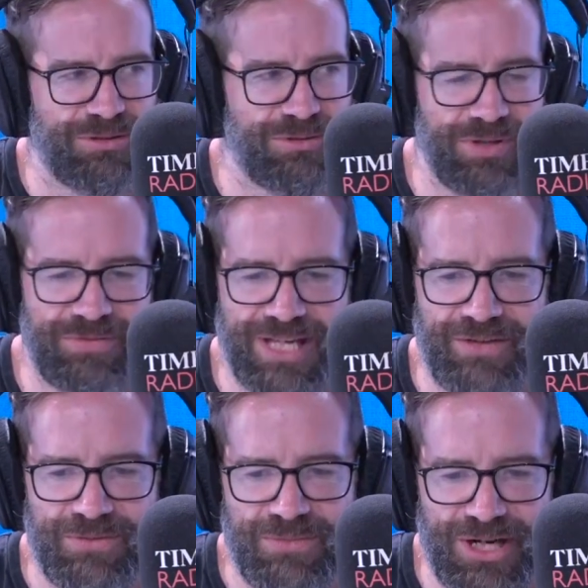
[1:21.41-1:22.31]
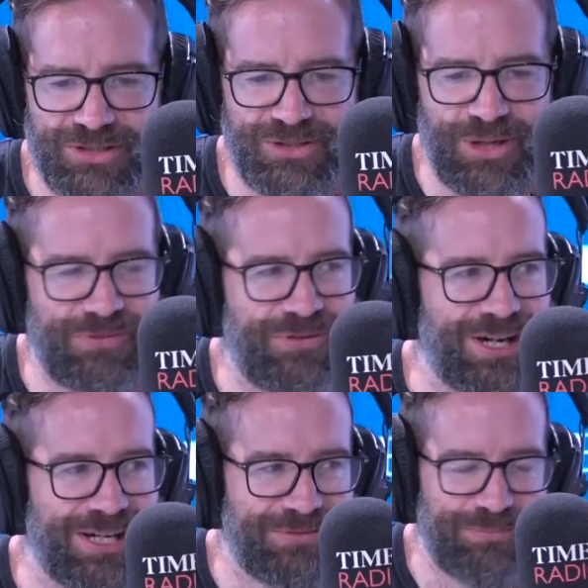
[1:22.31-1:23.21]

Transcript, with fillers: It was one of Kevin Maher's top five